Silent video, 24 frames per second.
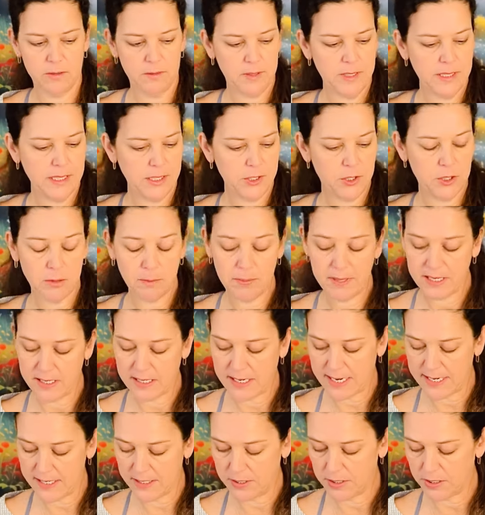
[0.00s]
Yeah, you're being
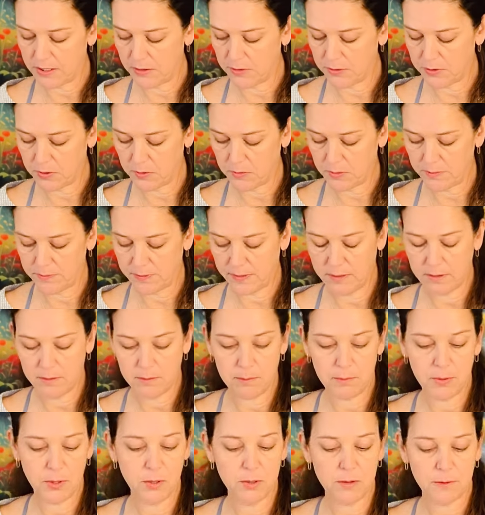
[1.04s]
guided to go through a very
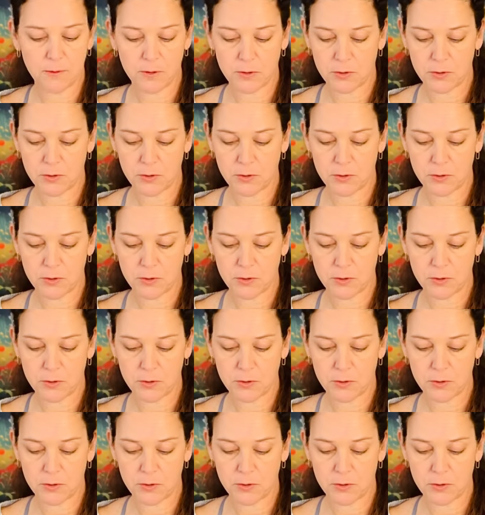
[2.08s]
beautiful